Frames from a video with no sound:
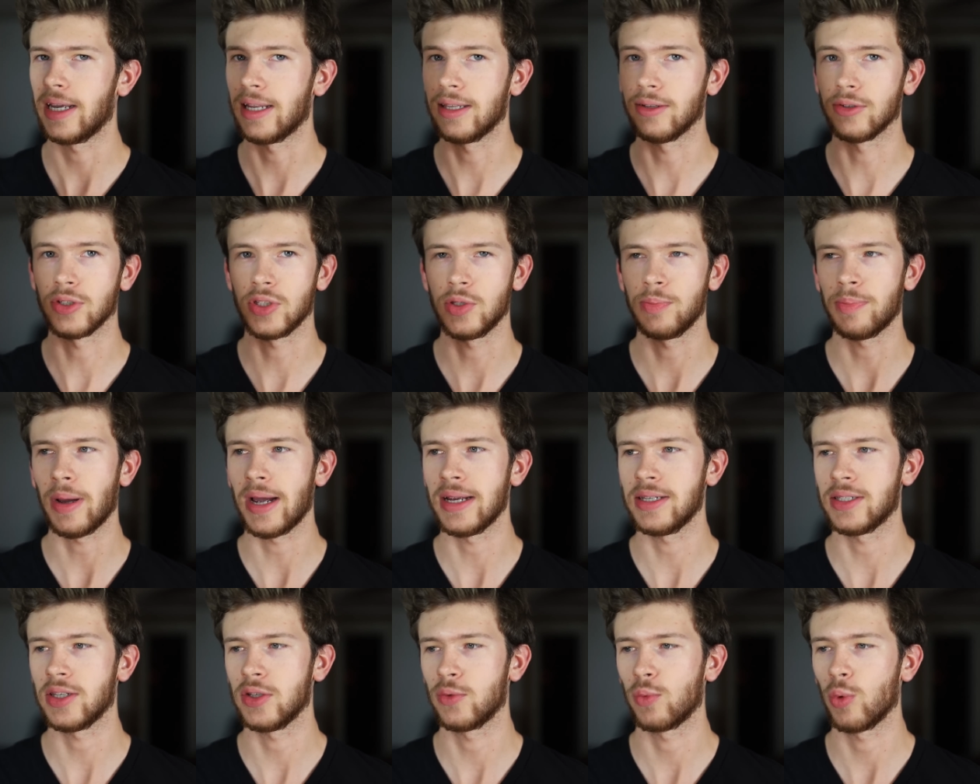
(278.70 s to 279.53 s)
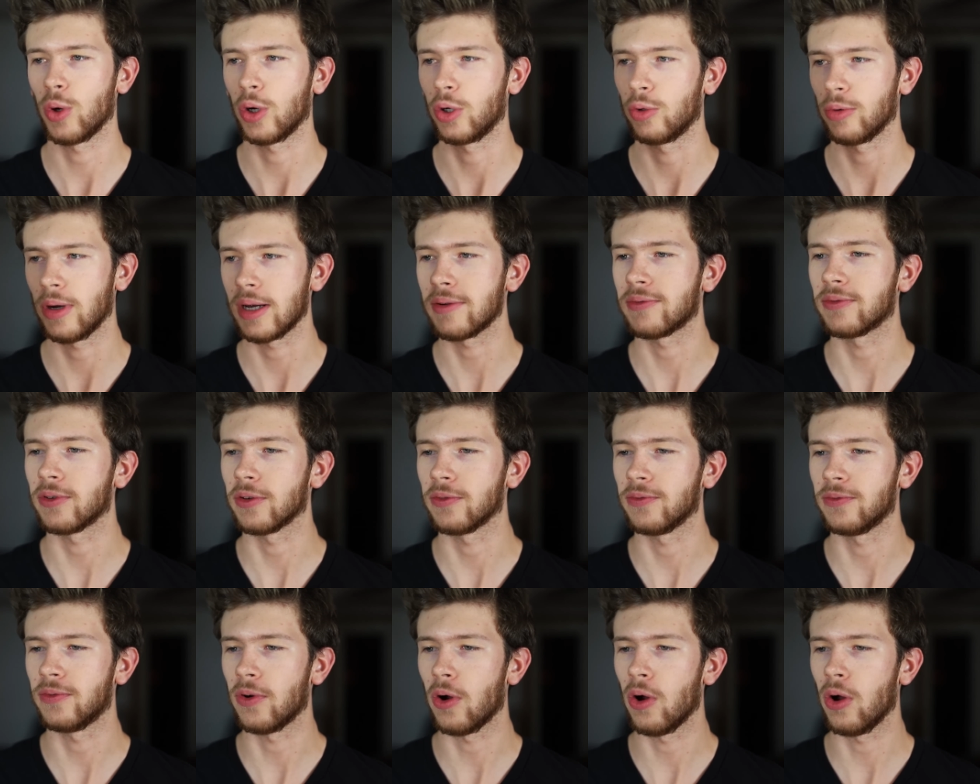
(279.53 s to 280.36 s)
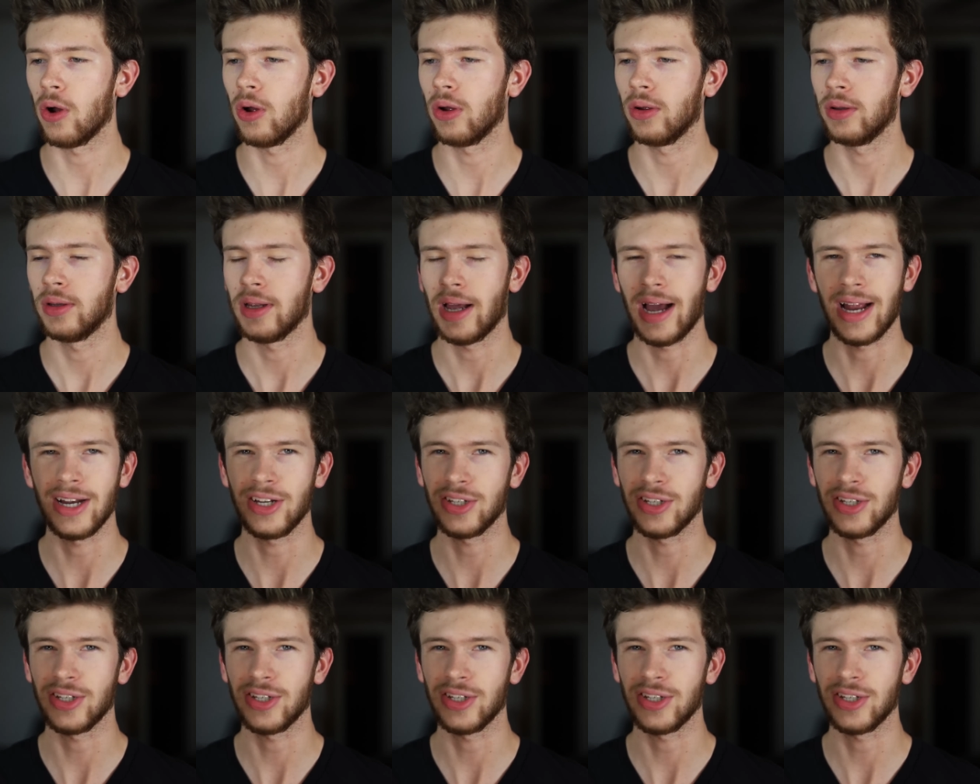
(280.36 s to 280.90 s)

Again, those spices were great for fall.